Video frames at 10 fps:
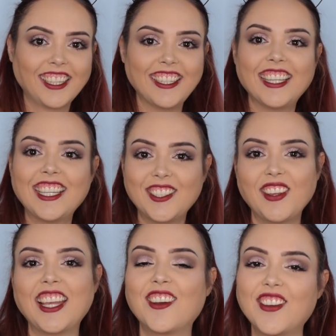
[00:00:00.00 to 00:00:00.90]
Nikki's
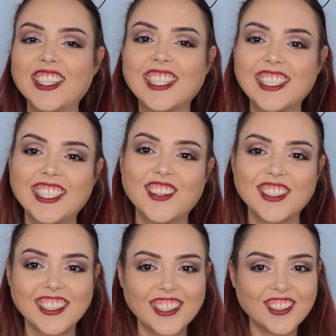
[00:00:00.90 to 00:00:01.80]
making a face because he knows
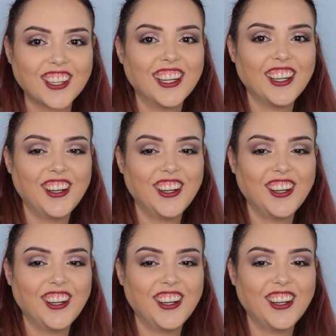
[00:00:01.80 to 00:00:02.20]
it's true.